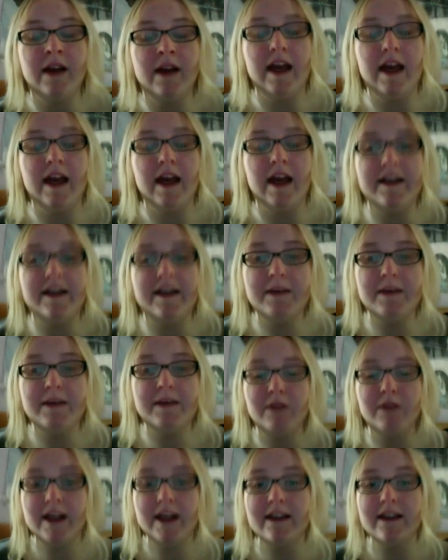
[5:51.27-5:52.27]

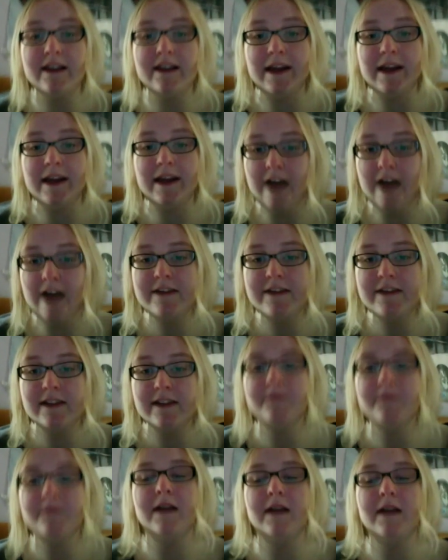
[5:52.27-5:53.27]
they
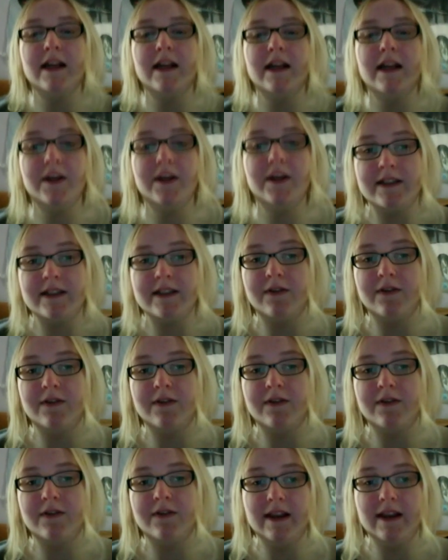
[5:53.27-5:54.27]
obviously planned on doing this
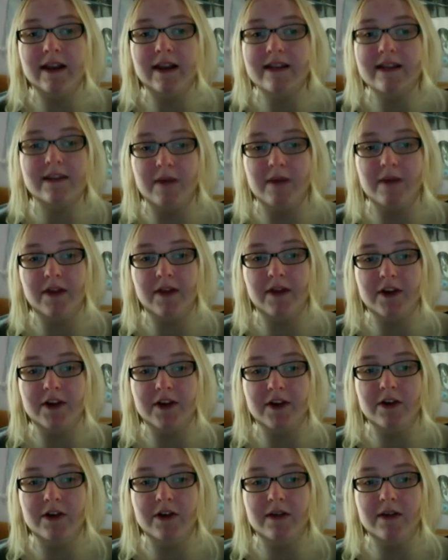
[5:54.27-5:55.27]
for at least a month or
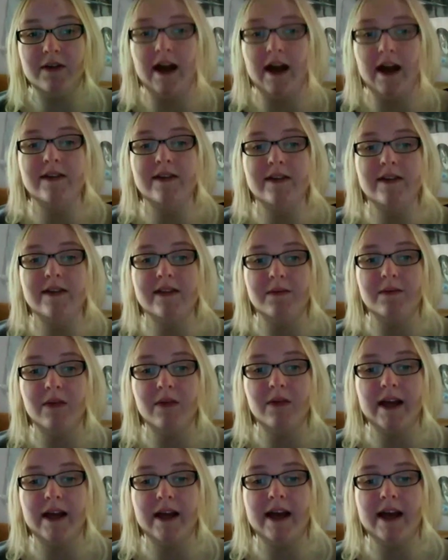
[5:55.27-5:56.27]
2, and they obviously
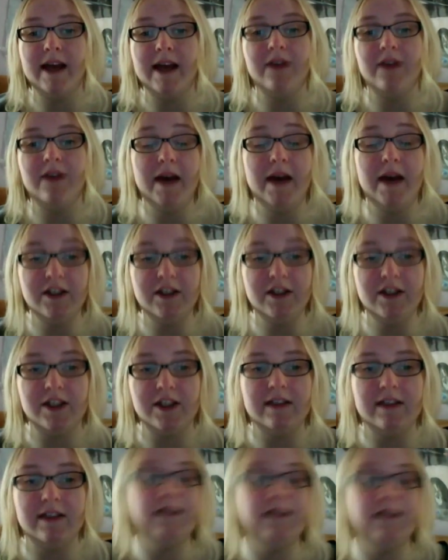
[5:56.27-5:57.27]
planned out the
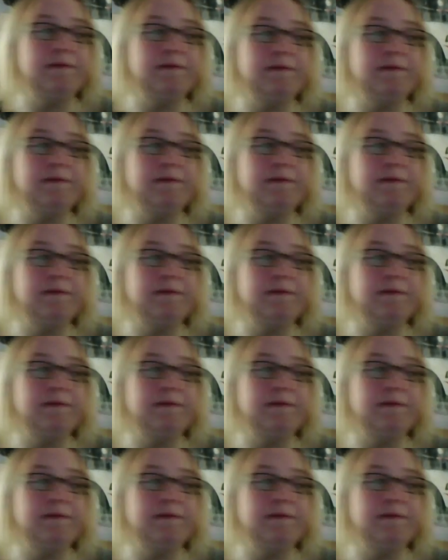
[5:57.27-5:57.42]
matches,